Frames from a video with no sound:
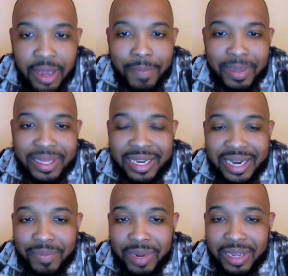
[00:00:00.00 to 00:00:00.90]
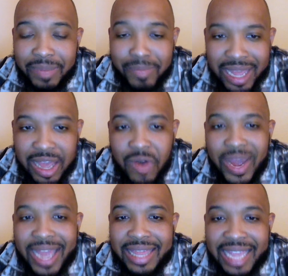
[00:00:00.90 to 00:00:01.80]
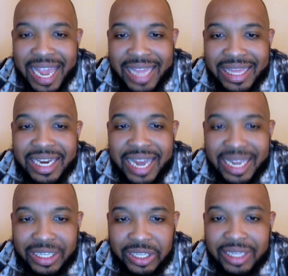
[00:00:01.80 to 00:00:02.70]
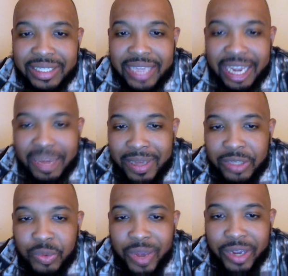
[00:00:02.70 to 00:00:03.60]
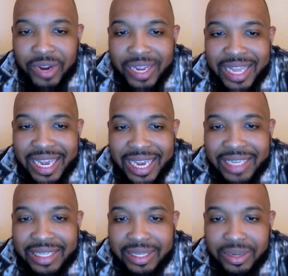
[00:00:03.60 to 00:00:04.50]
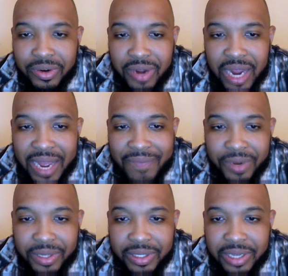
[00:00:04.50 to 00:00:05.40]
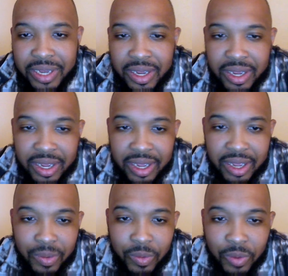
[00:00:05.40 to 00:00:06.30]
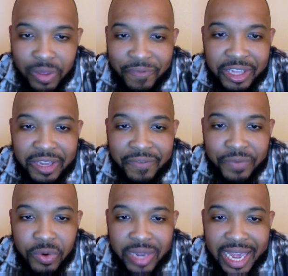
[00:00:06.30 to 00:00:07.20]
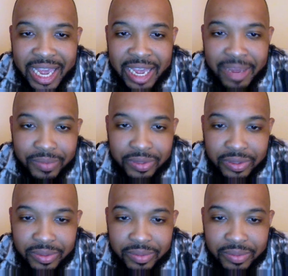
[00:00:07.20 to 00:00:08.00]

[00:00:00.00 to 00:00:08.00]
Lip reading: But Melo had led the Knicks to the second best record in the Eastern Conference with 54 games.